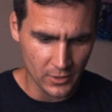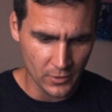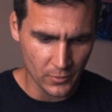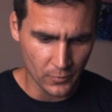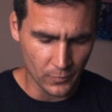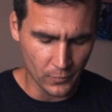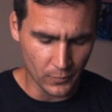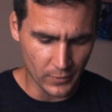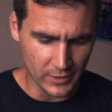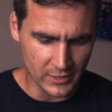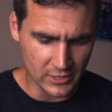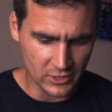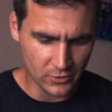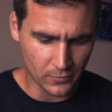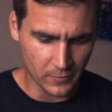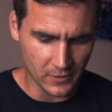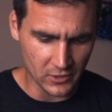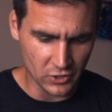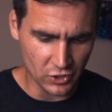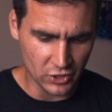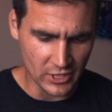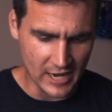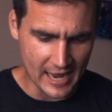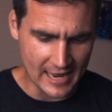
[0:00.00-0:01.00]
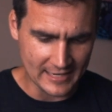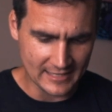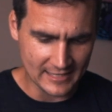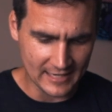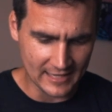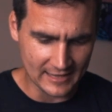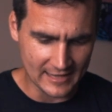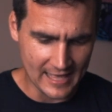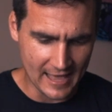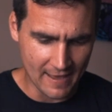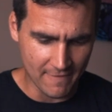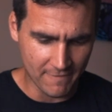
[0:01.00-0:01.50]
we switch shots
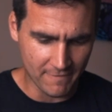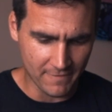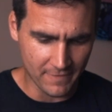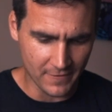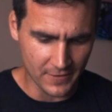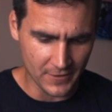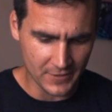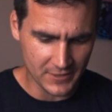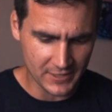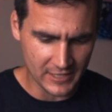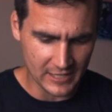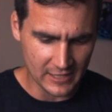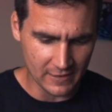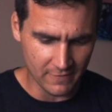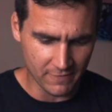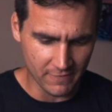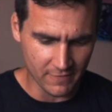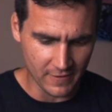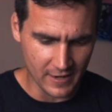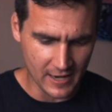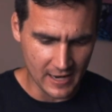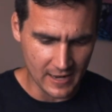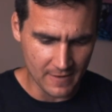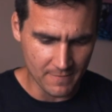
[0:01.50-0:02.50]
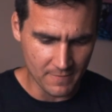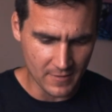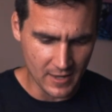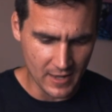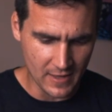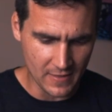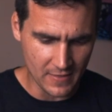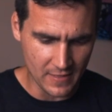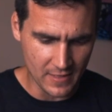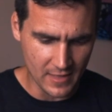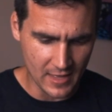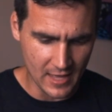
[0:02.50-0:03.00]
at that first keyframe,
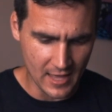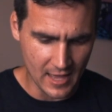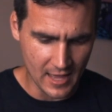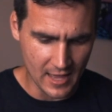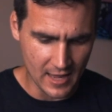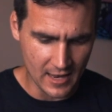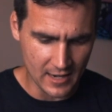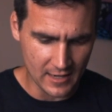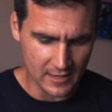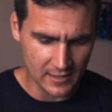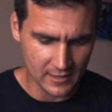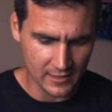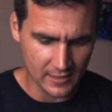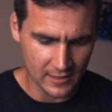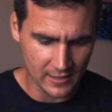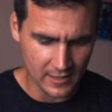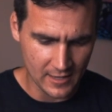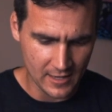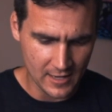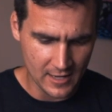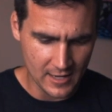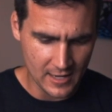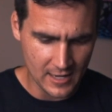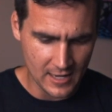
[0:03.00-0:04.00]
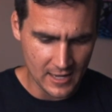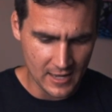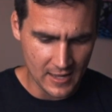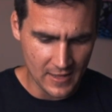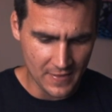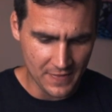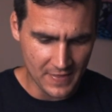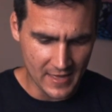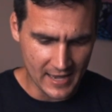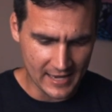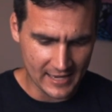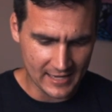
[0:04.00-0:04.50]
and then
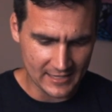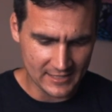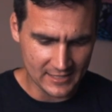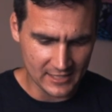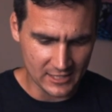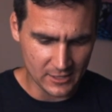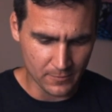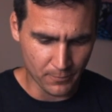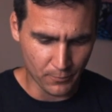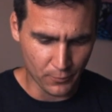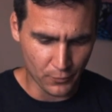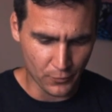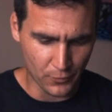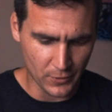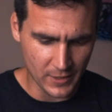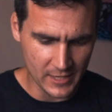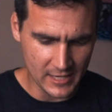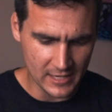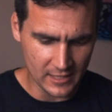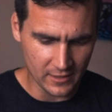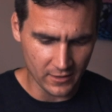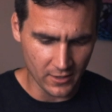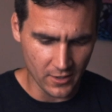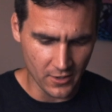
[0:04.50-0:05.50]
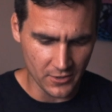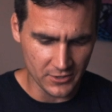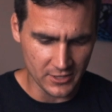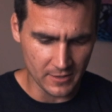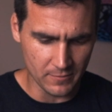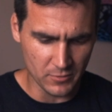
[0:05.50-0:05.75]
that gets us pretty close.